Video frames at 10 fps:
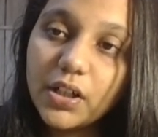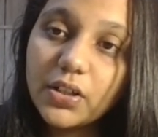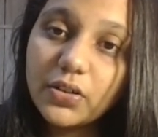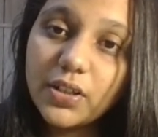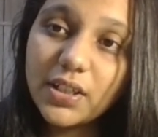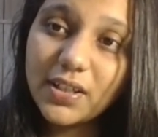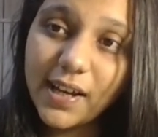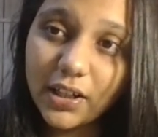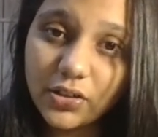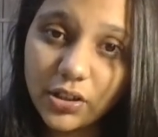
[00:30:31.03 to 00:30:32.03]
So this
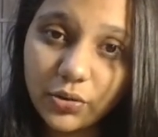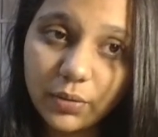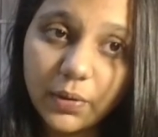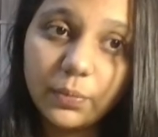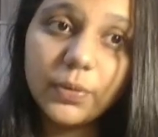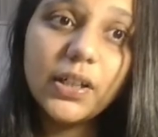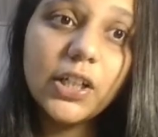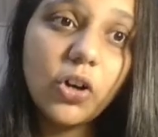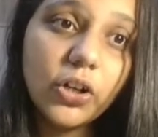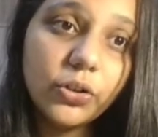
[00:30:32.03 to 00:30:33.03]
reaction you remember,
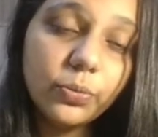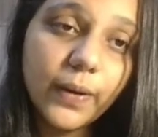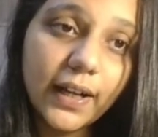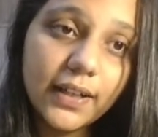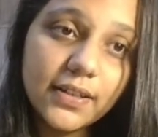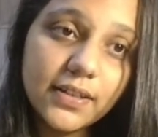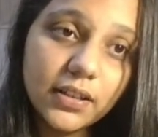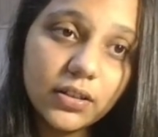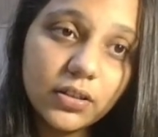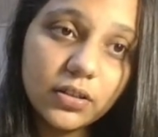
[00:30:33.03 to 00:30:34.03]
in order to balance
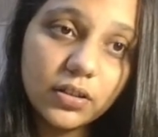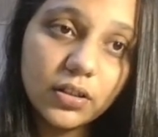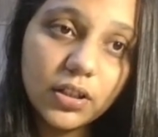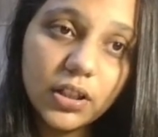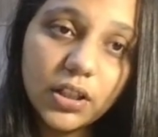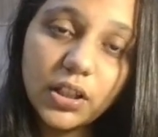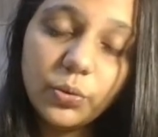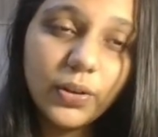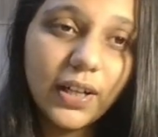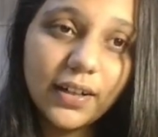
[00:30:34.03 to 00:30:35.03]
it, you
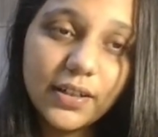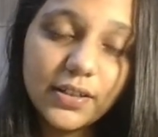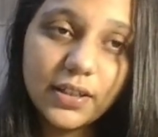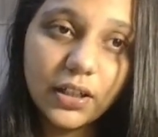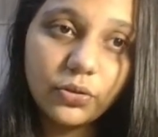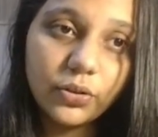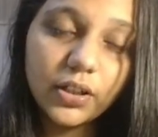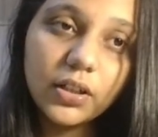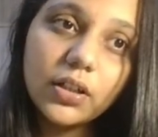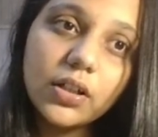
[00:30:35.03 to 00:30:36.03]
will understand,
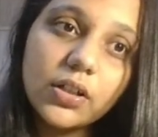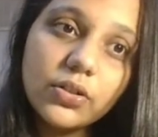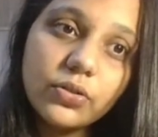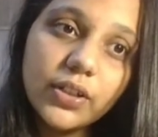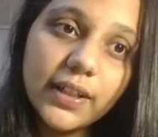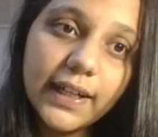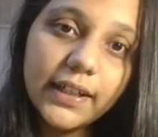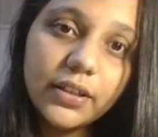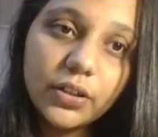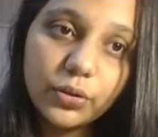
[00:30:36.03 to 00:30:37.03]
okay? So in
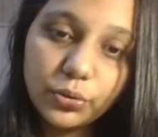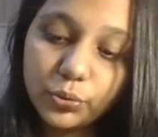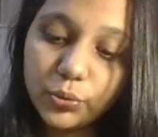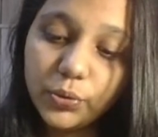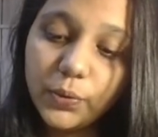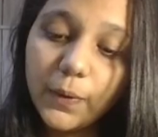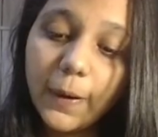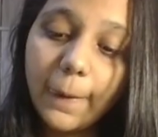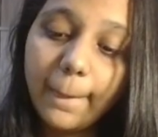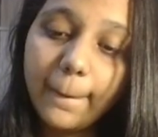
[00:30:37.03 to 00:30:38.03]
lead 2,
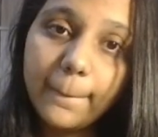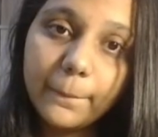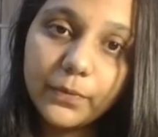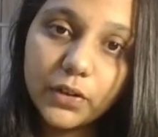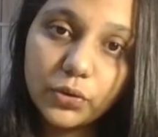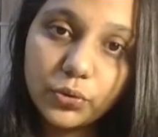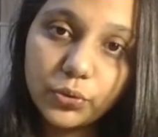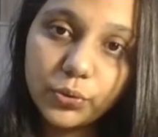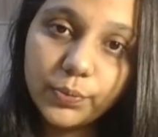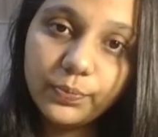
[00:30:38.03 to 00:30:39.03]

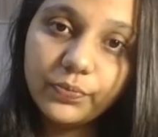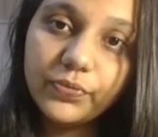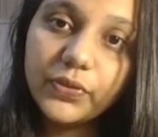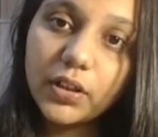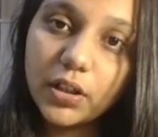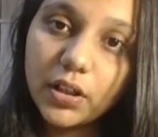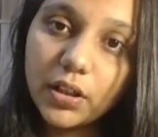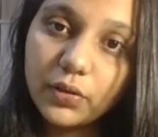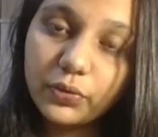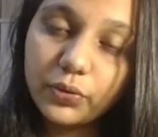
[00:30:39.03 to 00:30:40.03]
2,
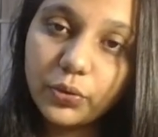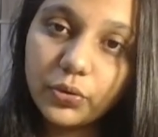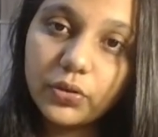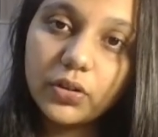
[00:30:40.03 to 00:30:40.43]
4.